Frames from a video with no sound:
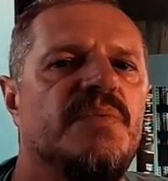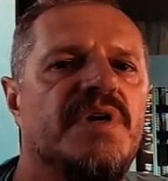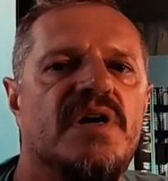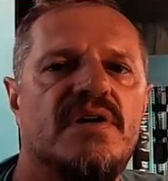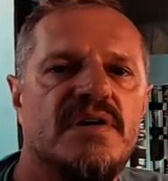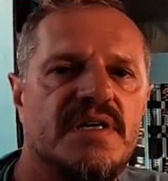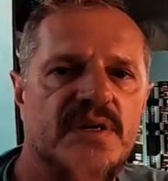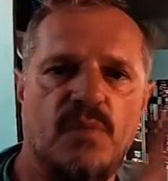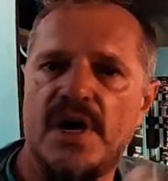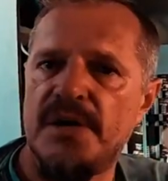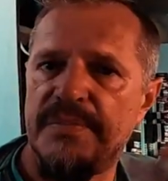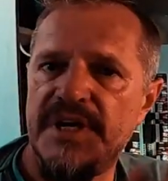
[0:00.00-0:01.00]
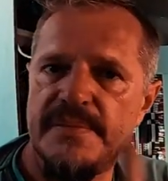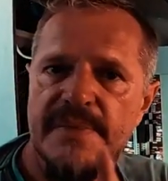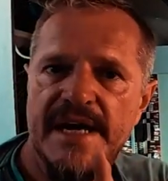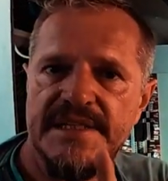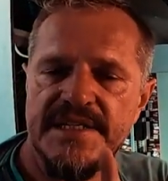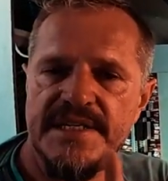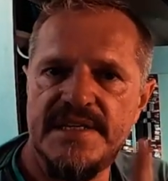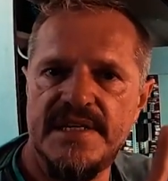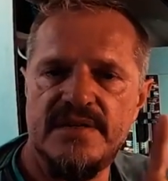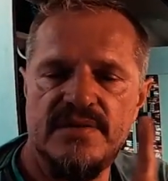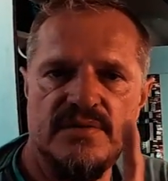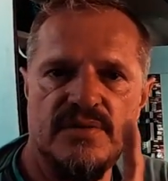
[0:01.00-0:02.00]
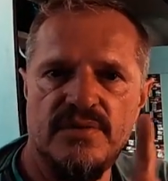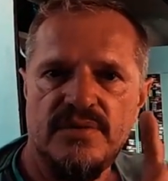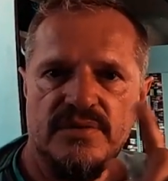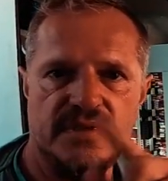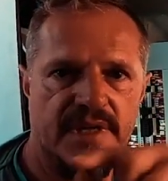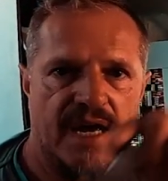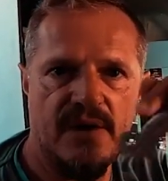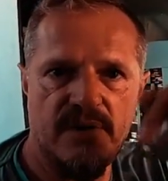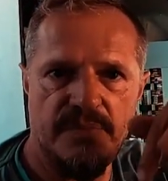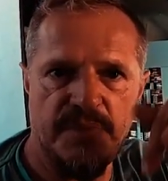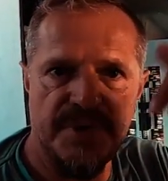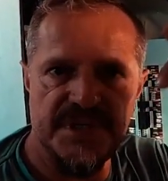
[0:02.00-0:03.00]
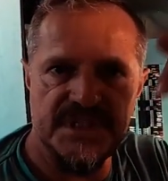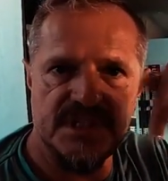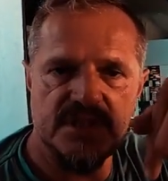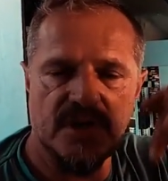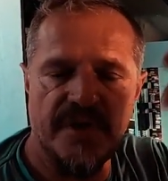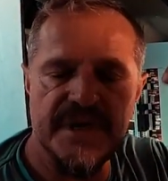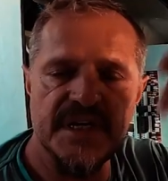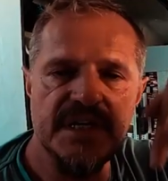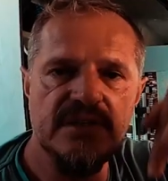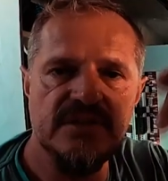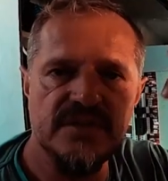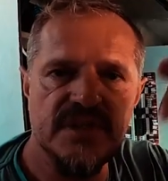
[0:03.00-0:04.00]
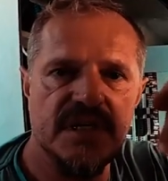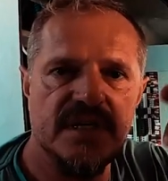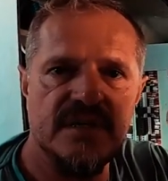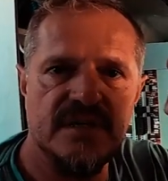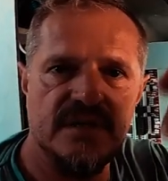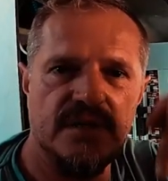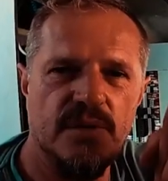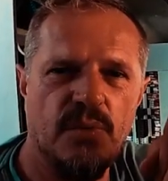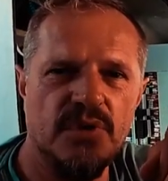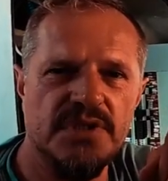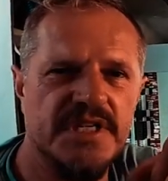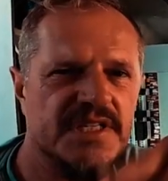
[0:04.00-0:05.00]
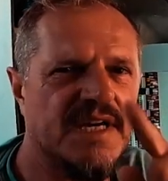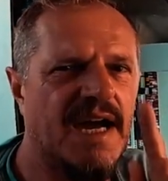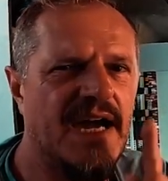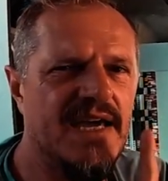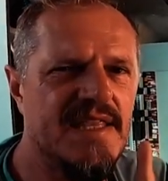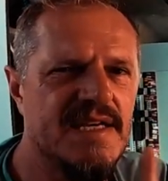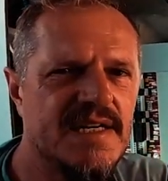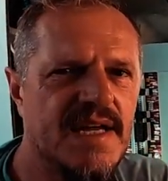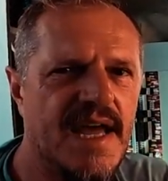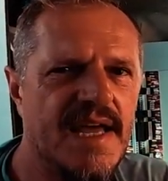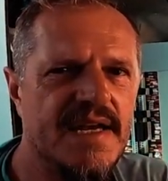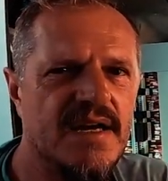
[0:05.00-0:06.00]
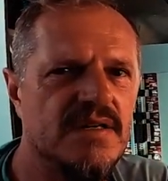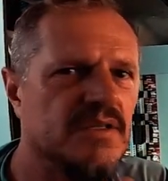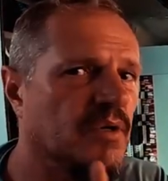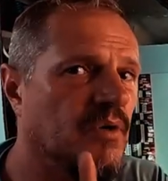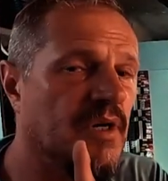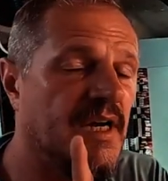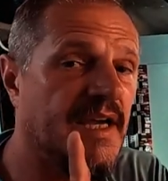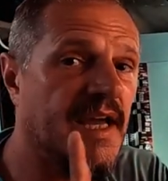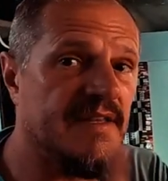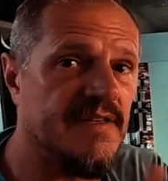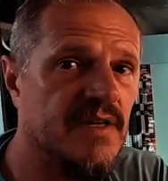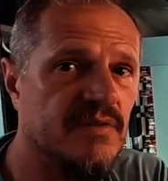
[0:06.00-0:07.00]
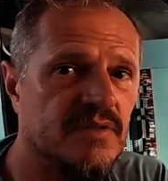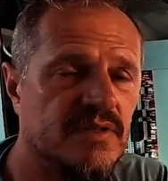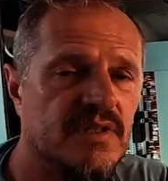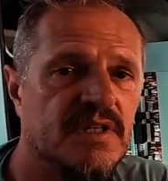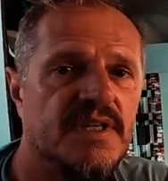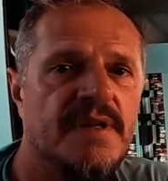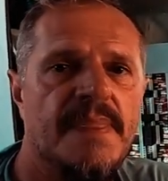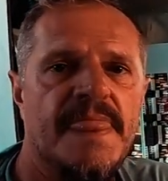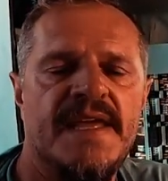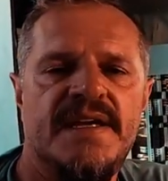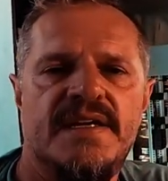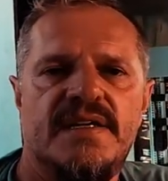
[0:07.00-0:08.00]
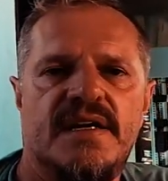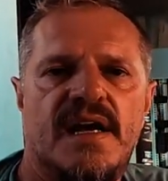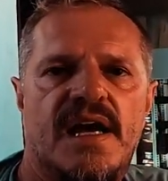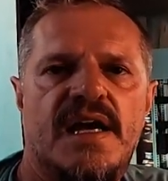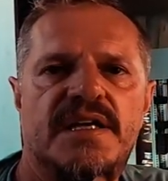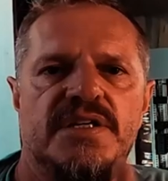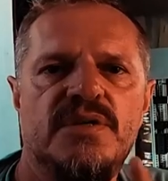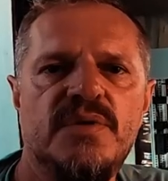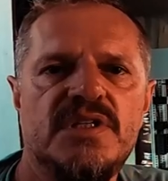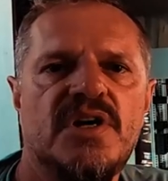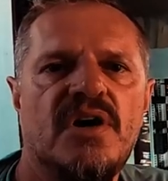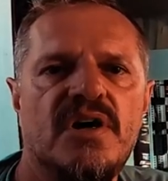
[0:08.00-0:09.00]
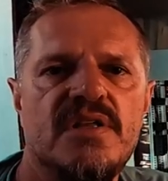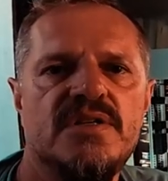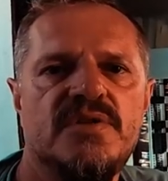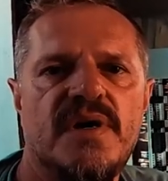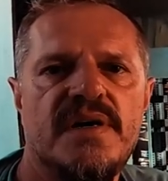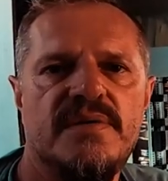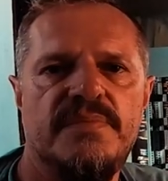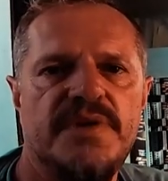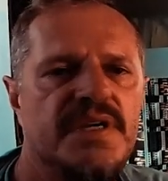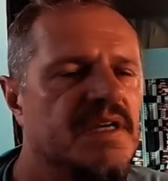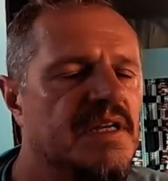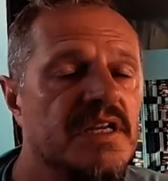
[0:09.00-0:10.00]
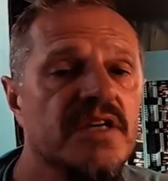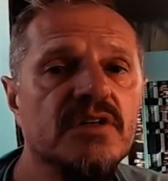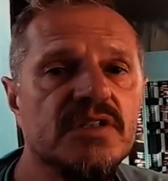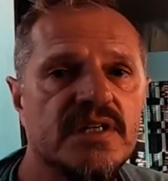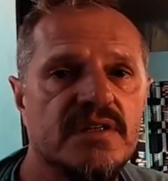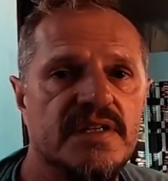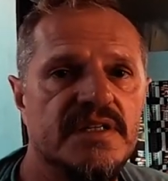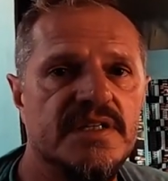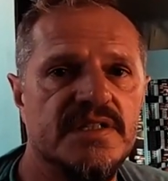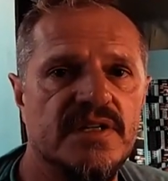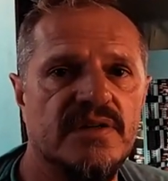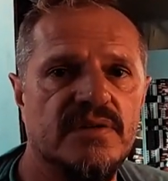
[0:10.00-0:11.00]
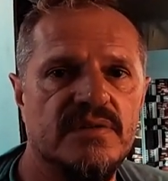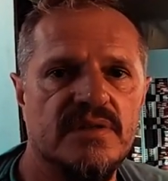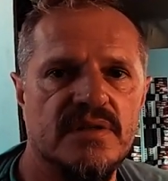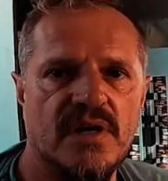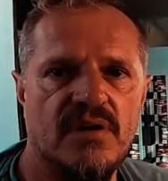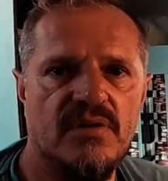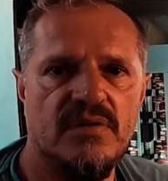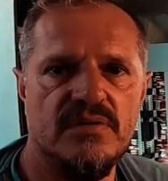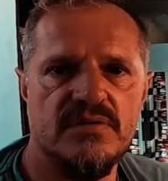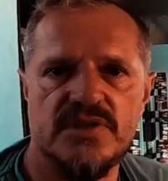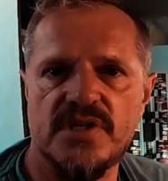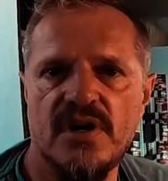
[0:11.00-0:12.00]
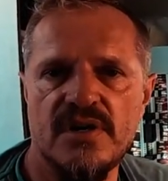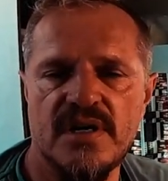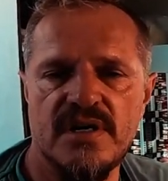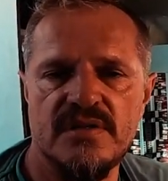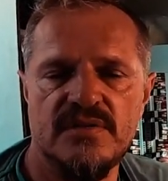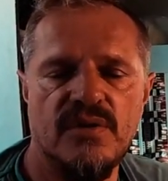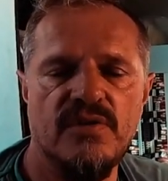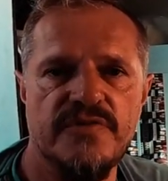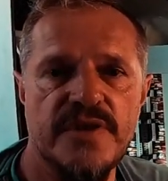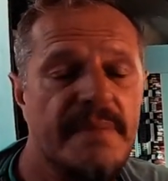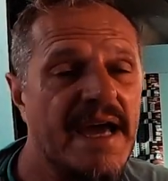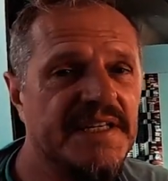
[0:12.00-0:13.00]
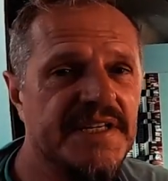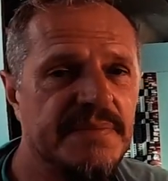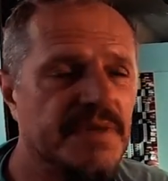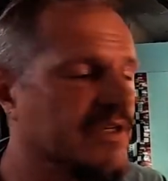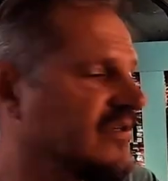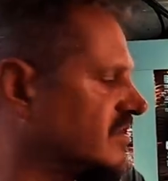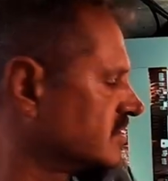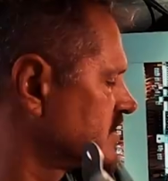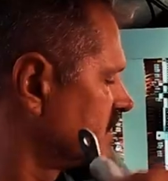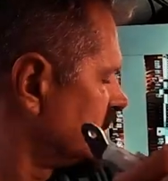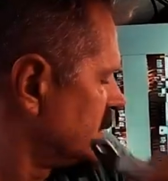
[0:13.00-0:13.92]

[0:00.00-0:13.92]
We are in one big battery, then all our points that's going into the into the water is either an anode or a cathode and you would rather to be neutral in this whole whole saga of the battery because